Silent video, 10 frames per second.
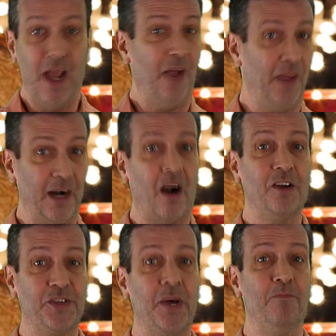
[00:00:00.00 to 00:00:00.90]
and there
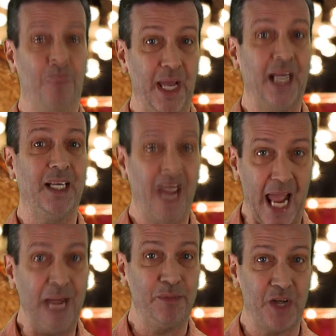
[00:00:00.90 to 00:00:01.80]
are some big
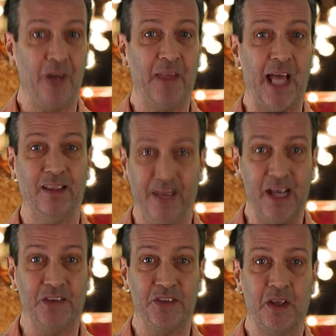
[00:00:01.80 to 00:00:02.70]
names on that
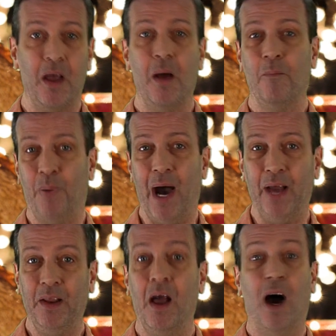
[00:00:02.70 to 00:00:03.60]
list,
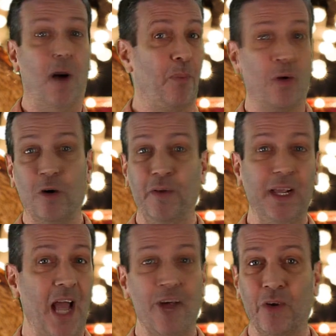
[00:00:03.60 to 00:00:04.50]
but
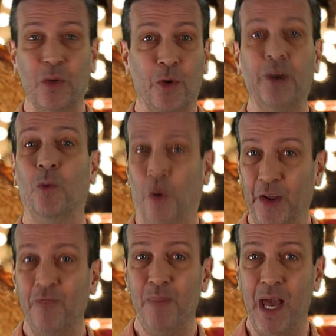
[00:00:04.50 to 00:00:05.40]
approving everyone
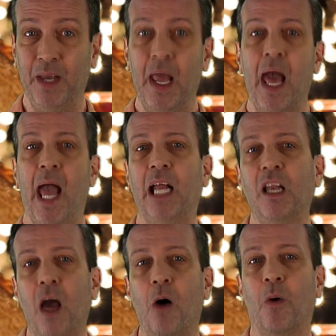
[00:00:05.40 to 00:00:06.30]
would have meant a
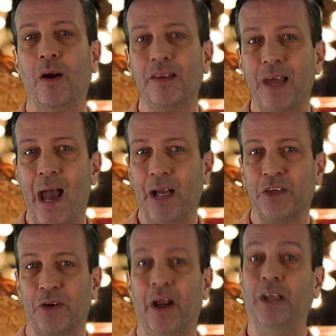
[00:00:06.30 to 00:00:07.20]
lower
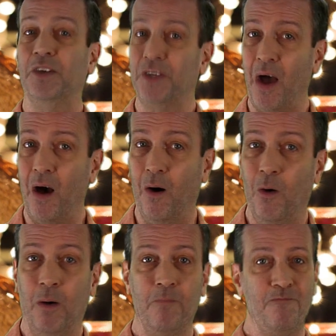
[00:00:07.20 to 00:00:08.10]
tax rate.
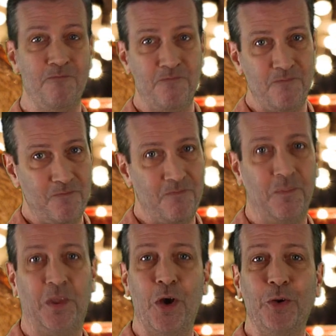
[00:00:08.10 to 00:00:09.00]
So
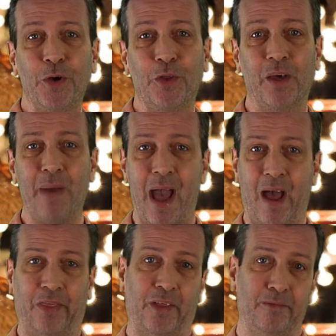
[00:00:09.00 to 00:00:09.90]
you do the
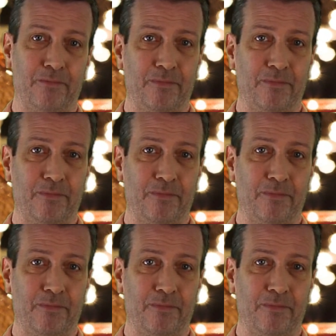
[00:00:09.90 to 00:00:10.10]
math.